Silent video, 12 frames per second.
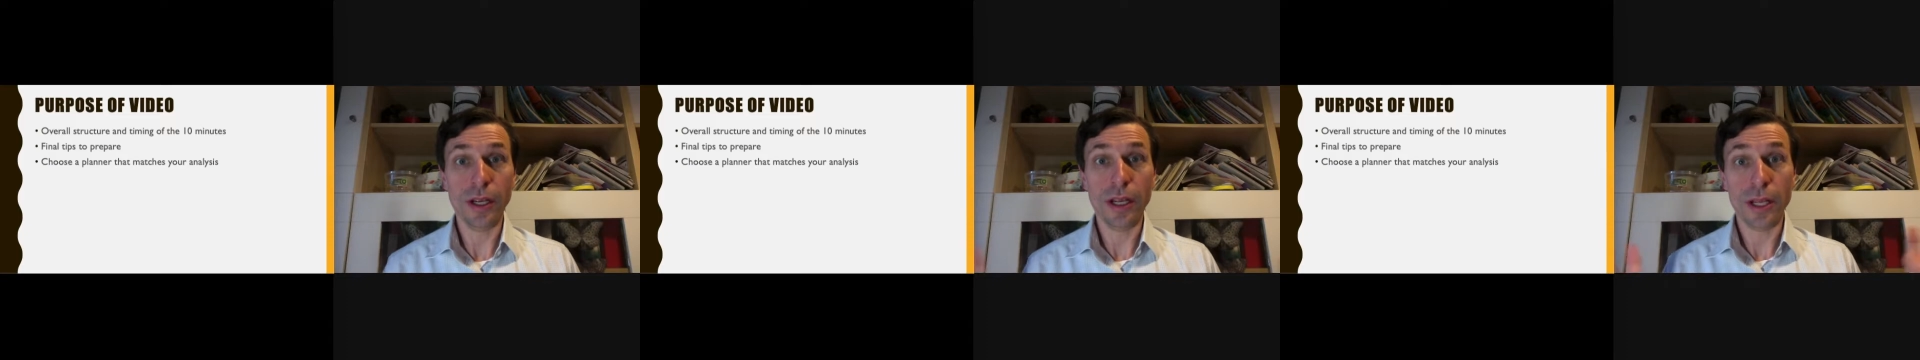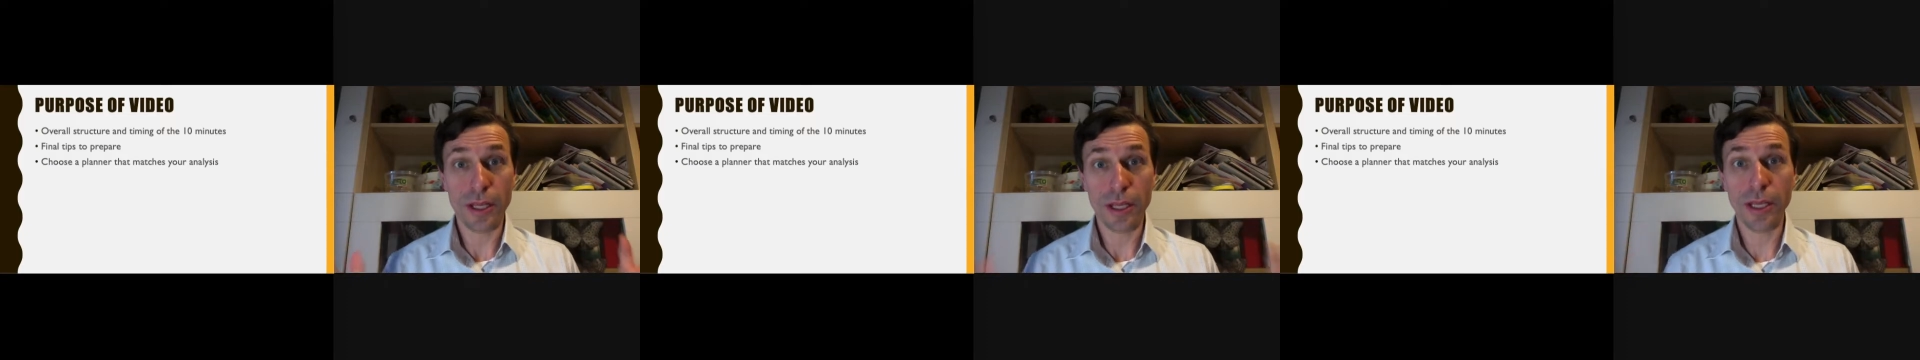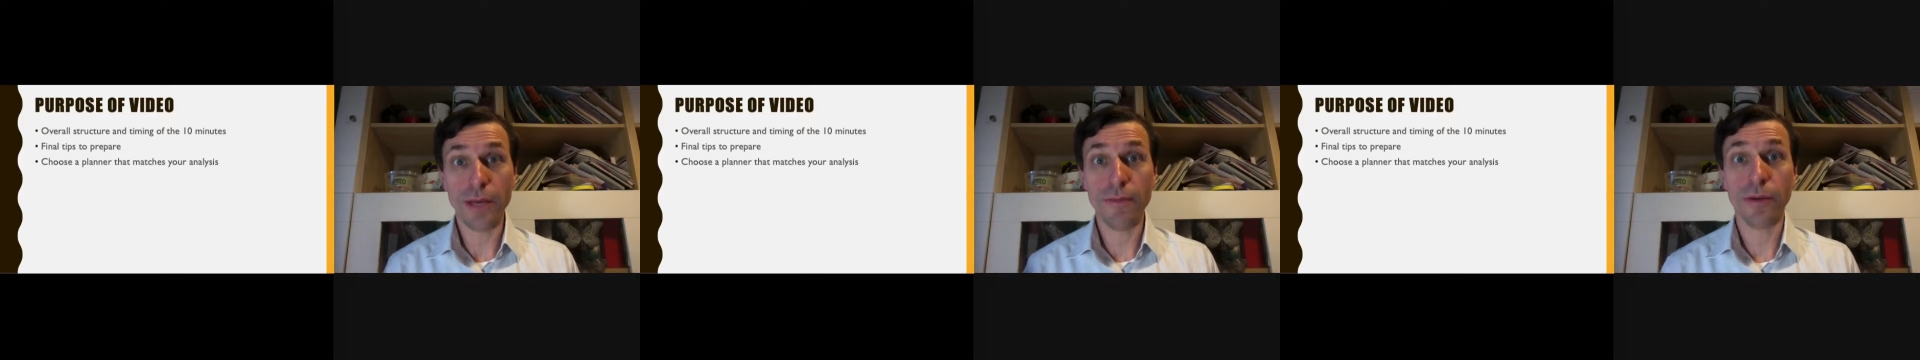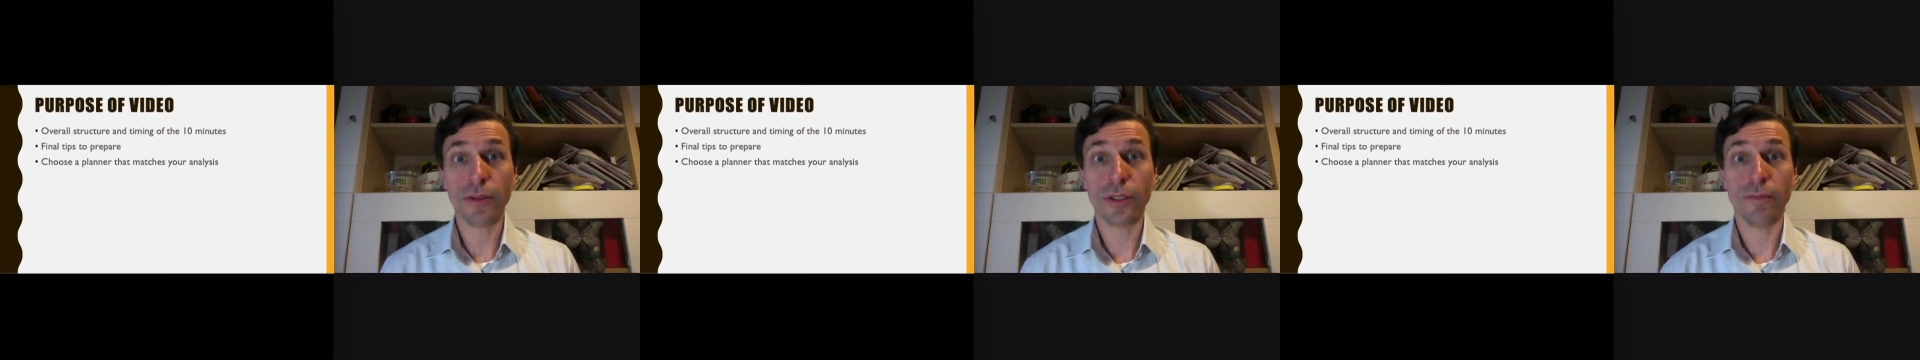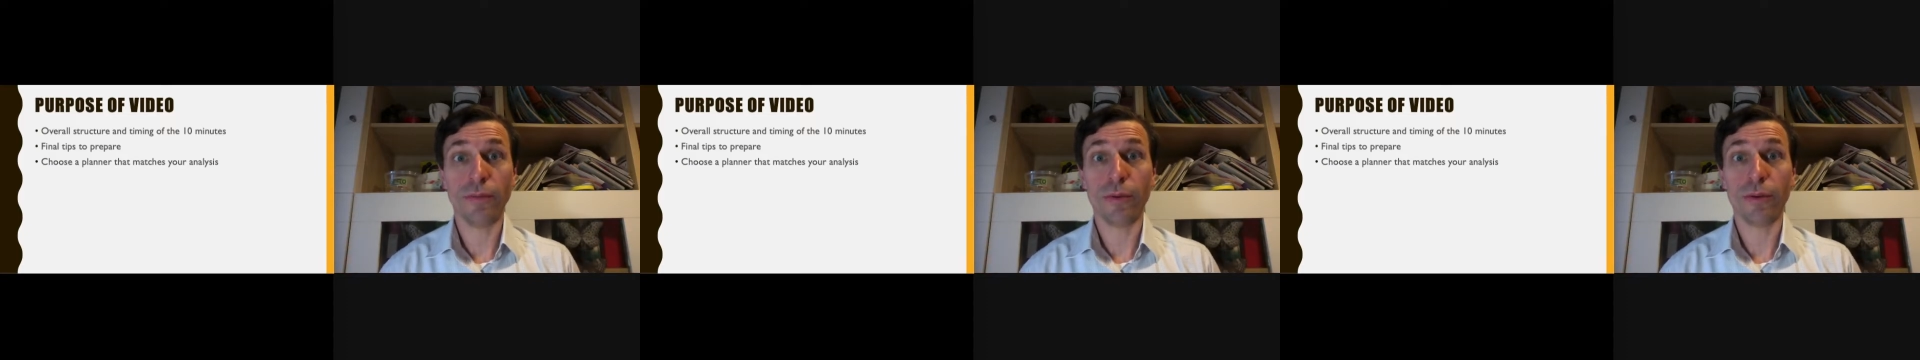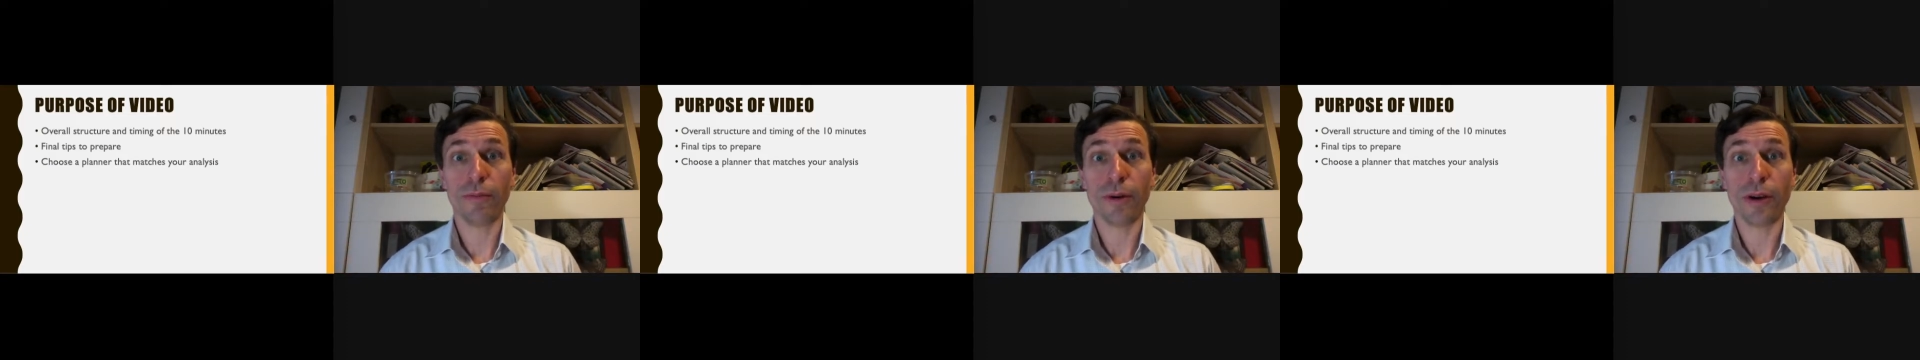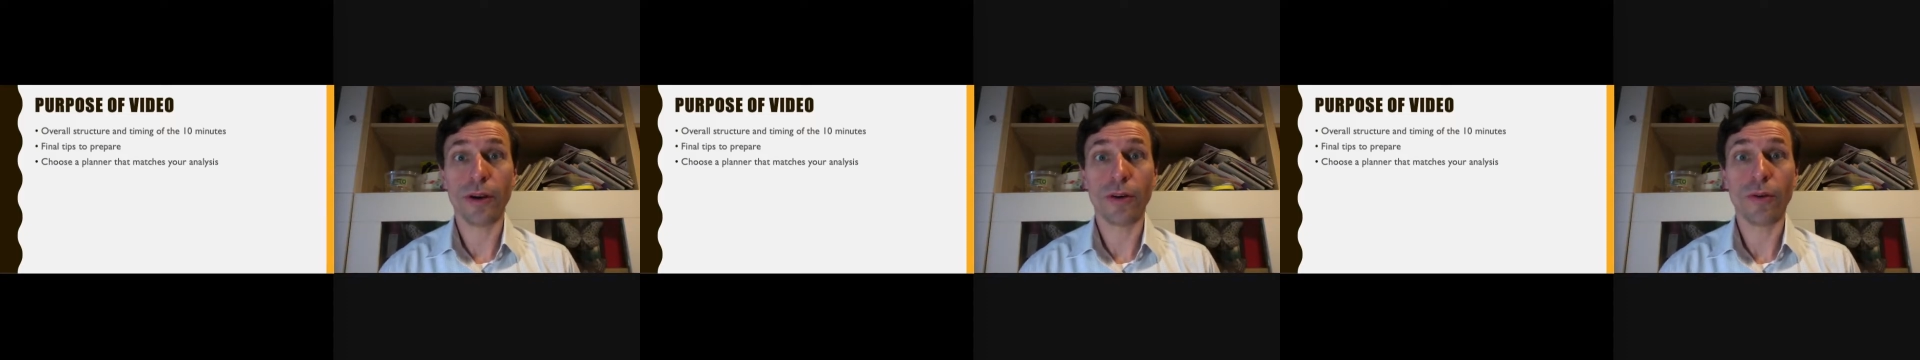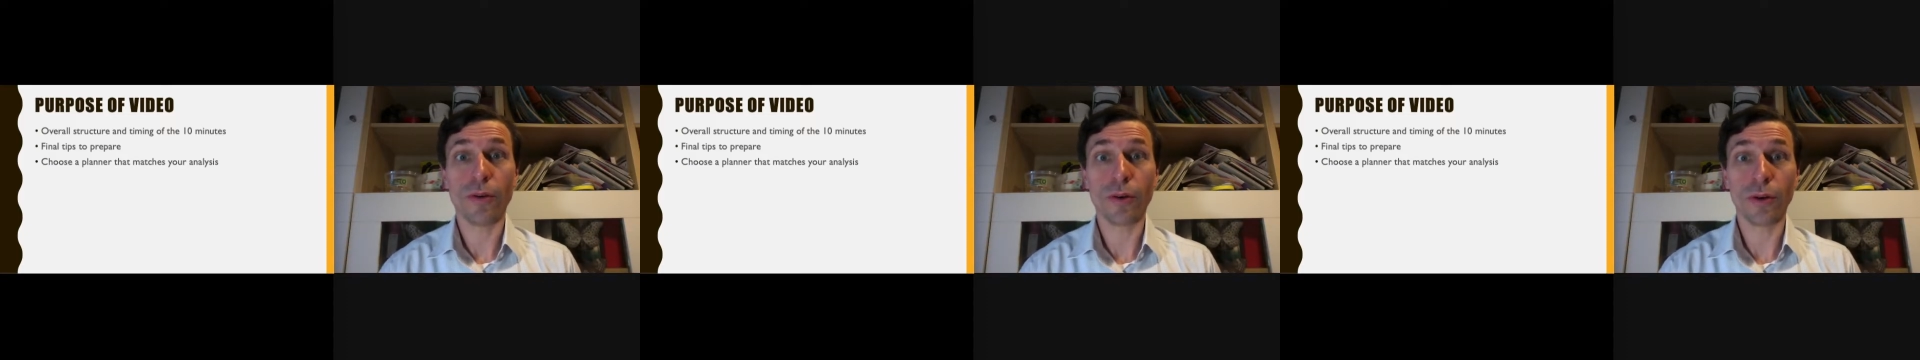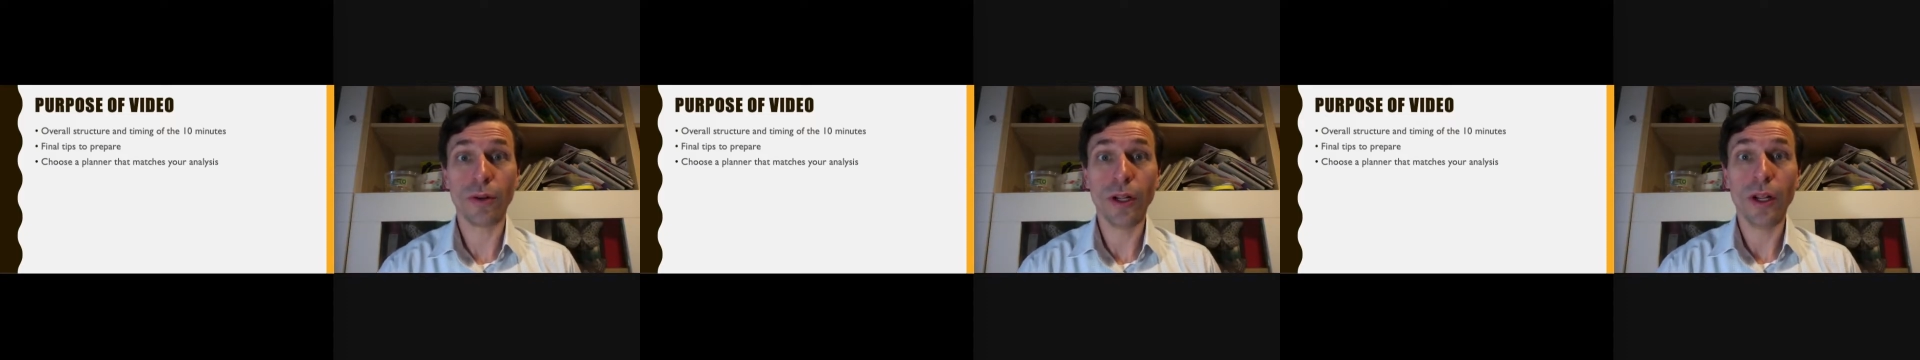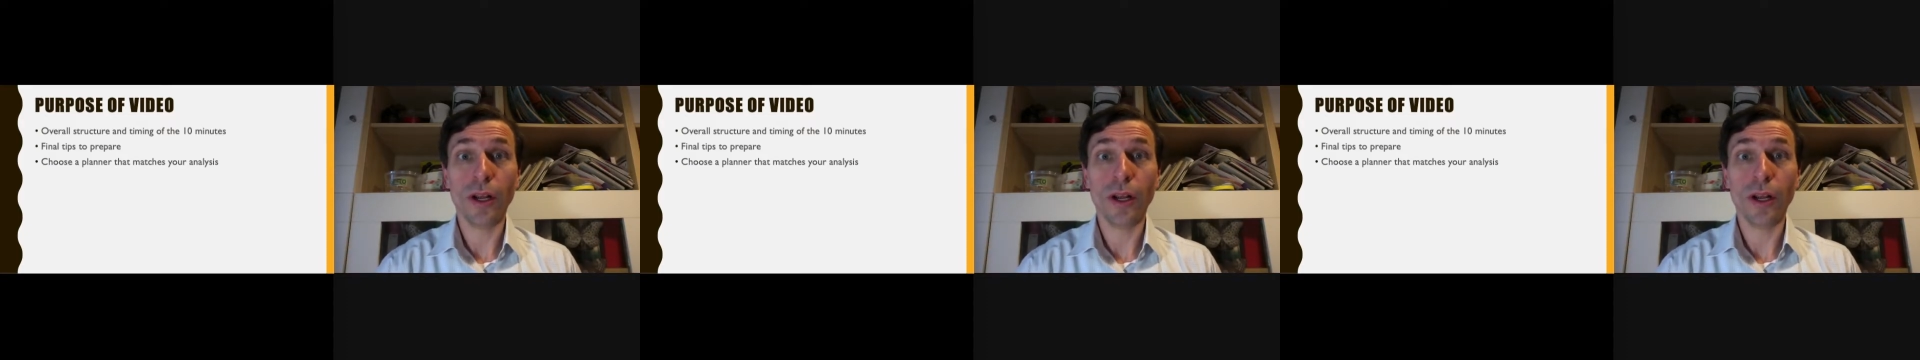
the most important part of your oral,